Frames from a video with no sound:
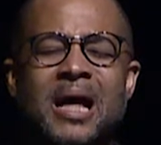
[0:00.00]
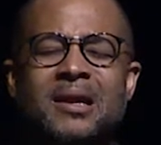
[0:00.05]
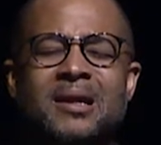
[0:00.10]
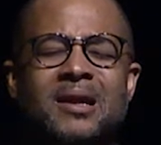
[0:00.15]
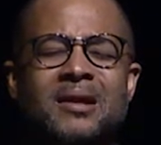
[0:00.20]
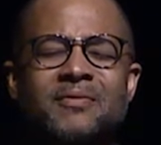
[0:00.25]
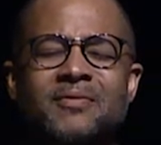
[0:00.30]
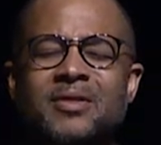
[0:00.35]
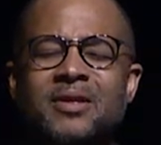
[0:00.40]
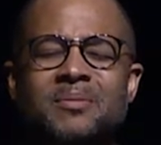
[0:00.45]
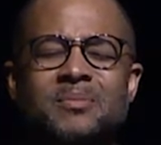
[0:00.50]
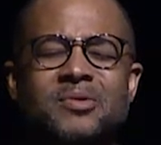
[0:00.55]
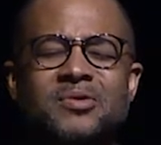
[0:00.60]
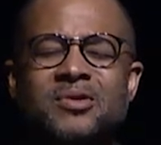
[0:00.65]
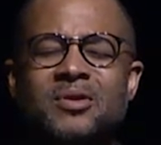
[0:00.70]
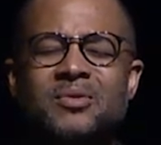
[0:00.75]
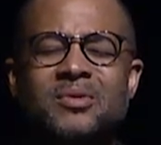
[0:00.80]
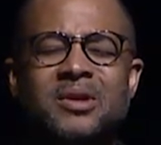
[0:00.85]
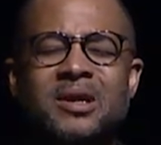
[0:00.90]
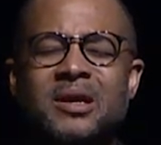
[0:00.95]
love them
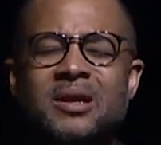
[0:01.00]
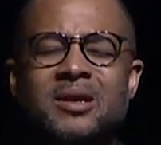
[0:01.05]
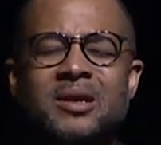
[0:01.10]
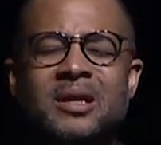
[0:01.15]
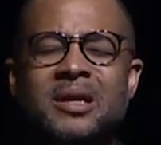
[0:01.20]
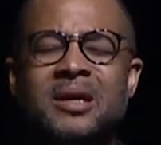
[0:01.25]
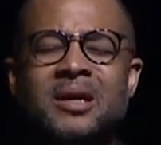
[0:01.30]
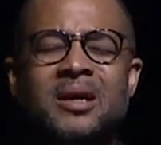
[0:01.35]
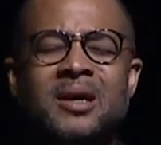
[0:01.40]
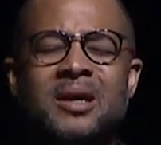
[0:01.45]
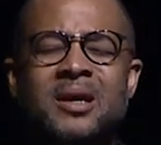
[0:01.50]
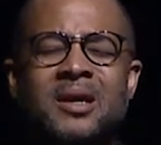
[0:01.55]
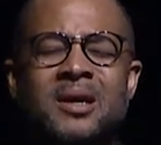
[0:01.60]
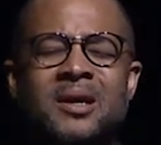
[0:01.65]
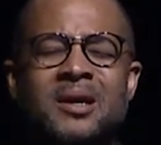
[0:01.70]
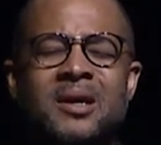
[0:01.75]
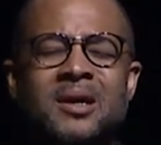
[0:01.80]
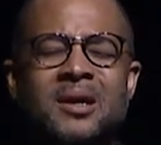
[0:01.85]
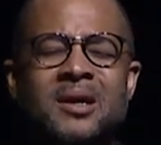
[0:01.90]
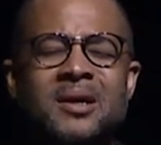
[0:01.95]
so dearly.
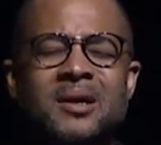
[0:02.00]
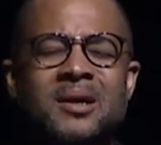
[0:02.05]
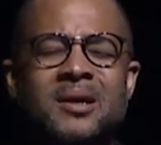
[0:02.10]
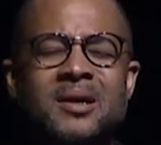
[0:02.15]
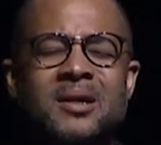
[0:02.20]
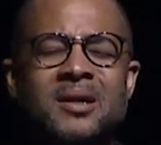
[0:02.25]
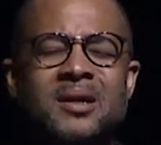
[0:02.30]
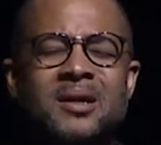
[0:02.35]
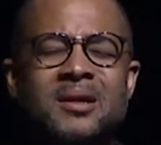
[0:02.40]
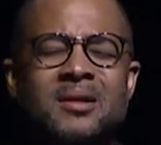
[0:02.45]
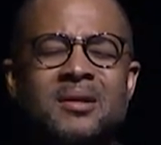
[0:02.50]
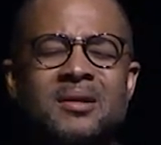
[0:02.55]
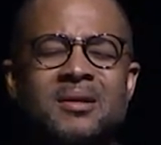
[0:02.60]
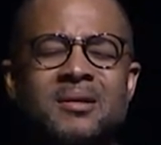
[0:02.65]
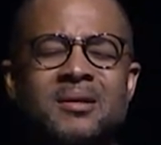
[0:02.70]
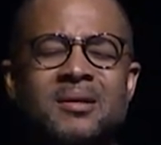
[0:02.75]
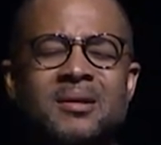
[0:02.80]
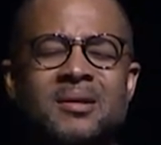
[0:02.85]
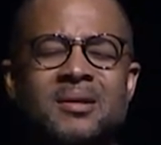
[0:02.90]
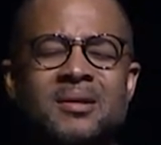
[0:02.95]

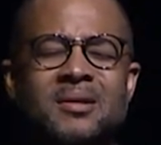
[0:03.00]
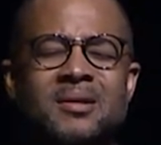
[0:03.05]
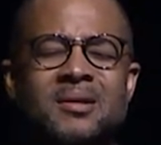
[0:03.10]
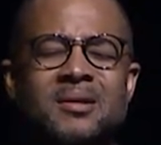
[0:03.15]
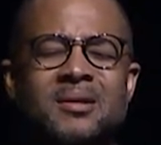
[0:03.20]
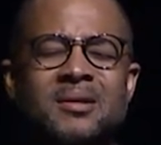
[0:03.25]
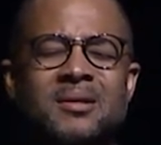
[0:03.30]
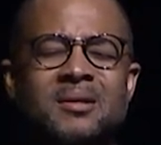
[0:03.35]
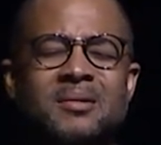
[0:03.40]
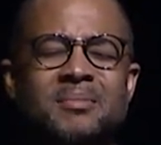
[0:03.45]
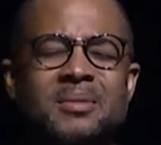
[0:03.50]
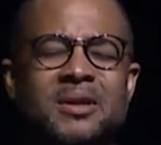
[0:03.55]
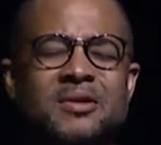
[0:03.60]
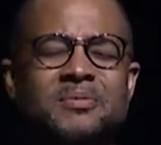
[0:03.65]
But